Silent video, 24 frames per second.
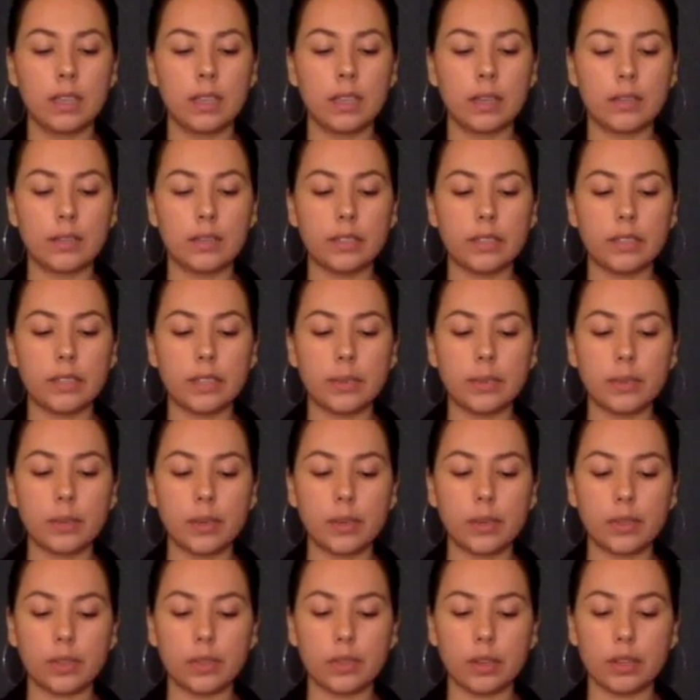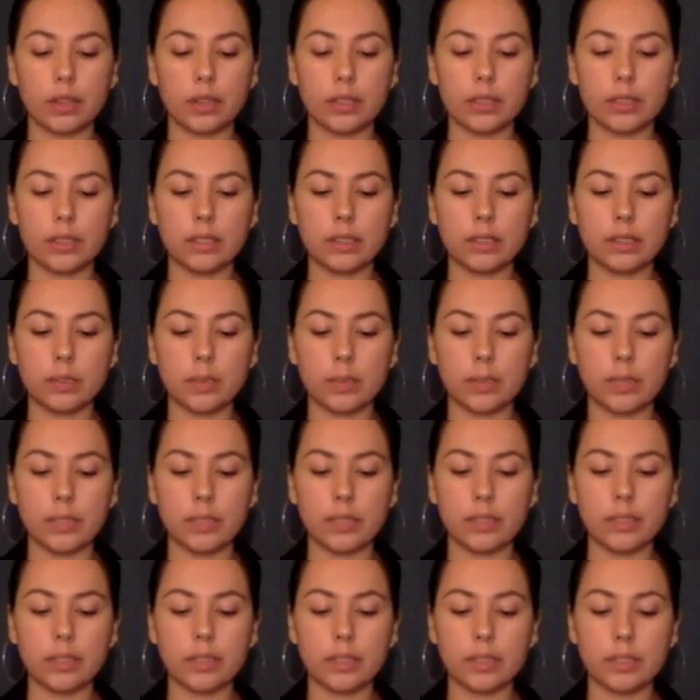Every day we are locked in the
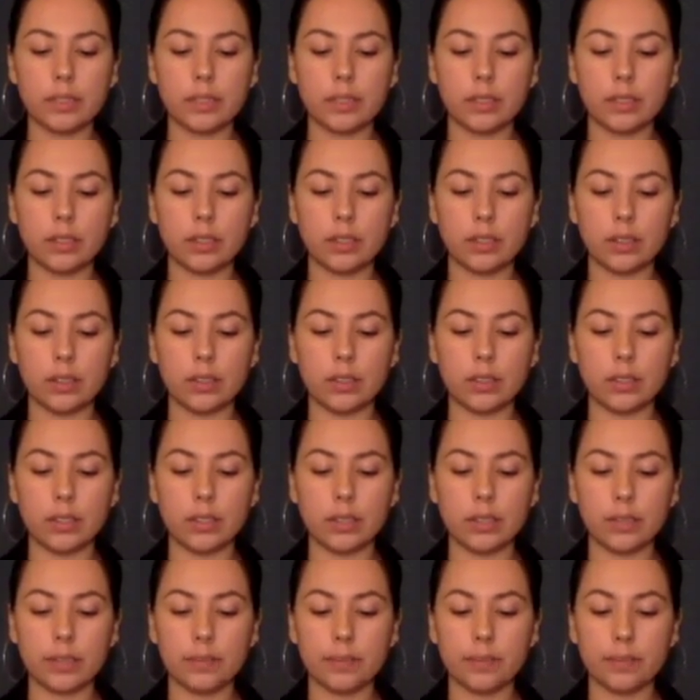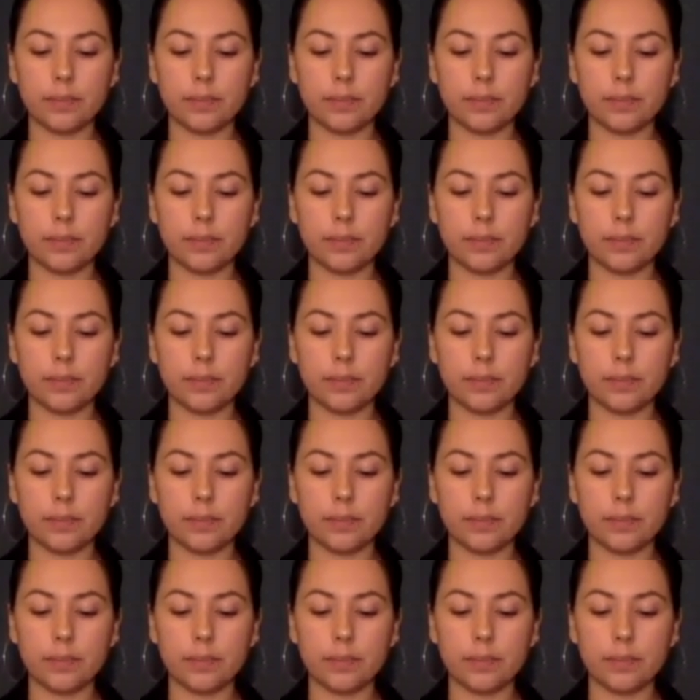space nearly all day.